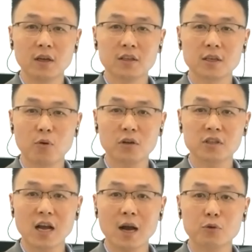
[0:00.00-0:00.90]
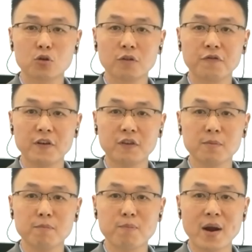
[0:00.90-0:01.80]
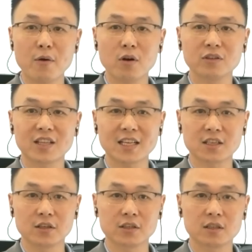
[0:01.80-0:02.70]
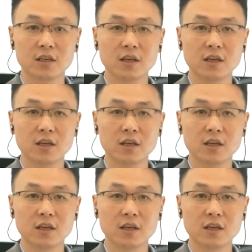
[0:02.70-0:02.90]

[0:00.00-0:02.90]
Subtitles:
supports up to 15 parallel tasks,